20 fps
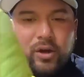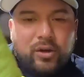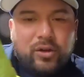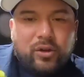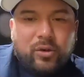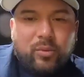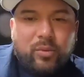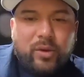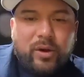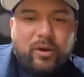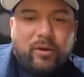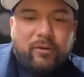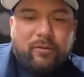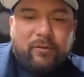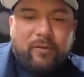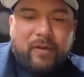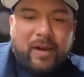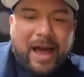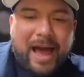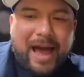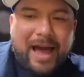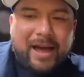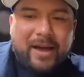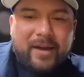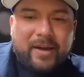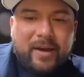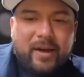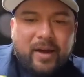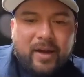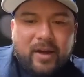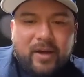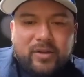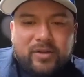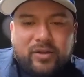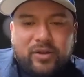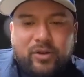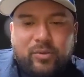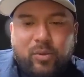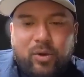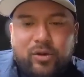They're real flat, so
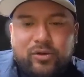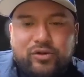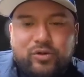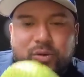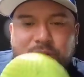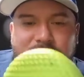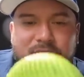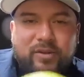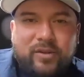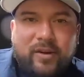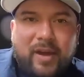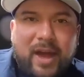you won't twist your